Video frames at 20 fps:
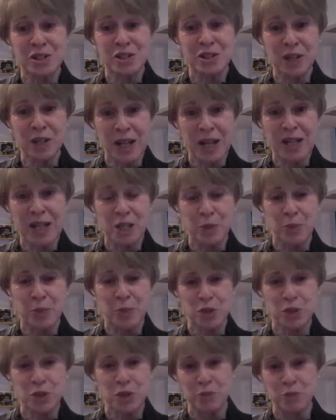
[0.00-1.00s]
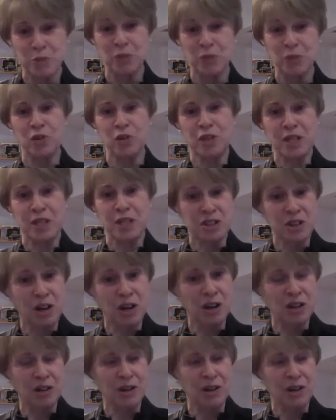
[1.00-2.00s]
that you can ask a person before they
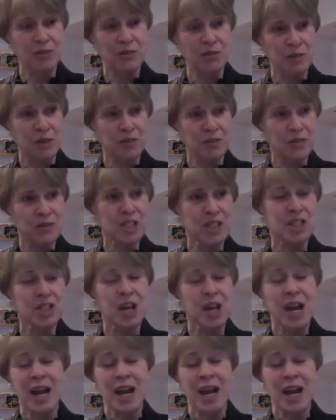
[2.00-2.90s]
start or after they finish.